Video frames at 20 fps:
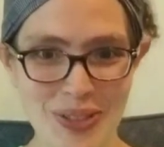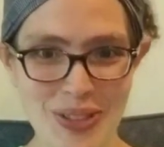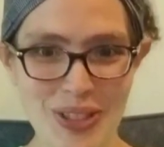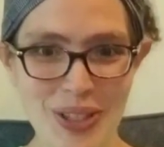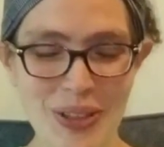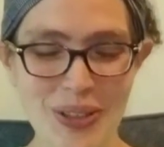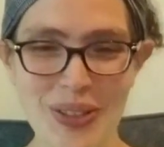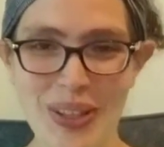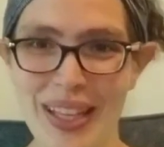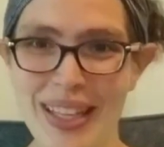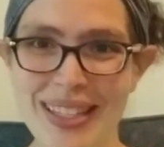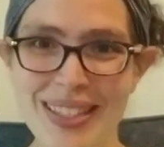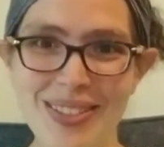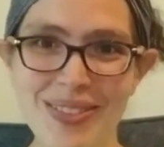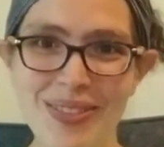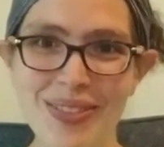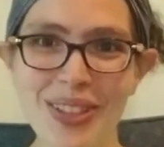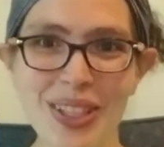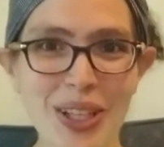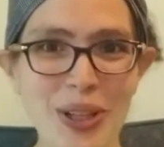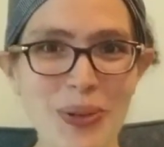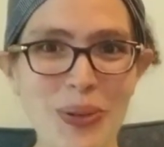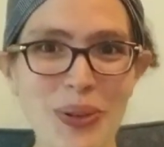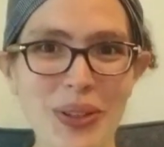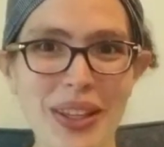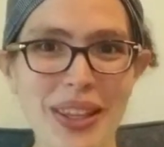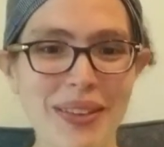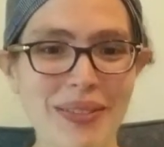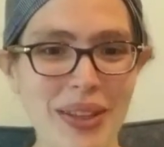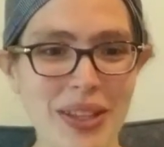So that's really cool
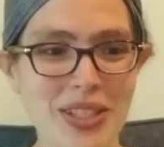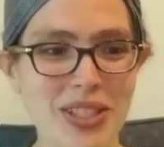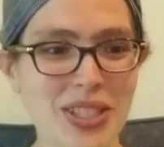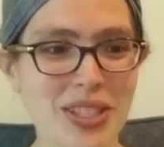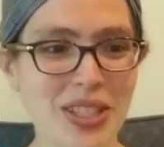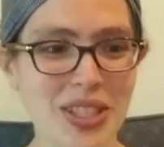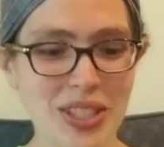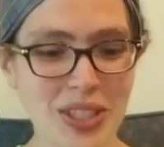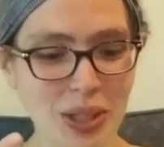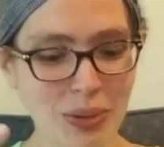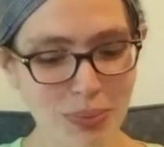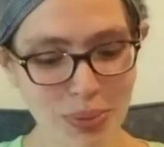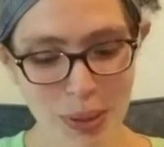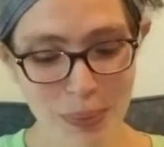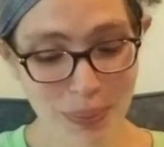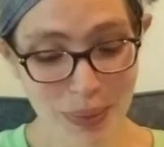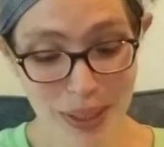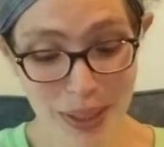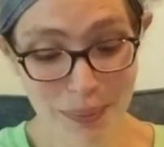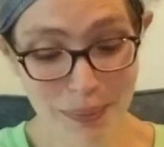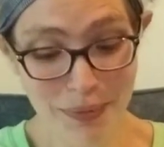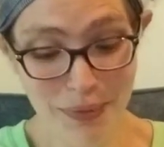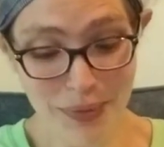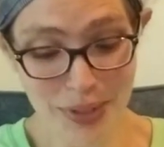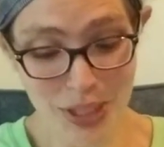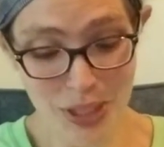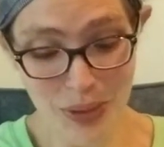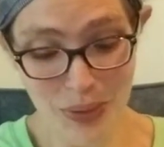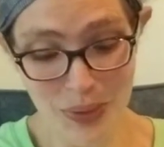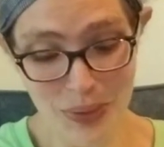to think about, that she's gonna start plumping up
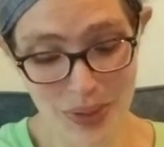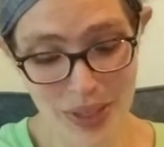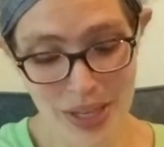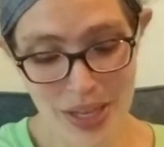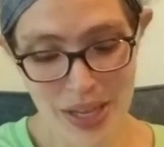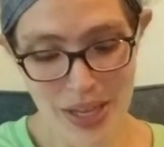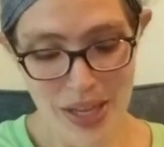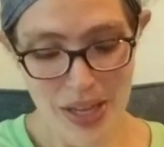soon,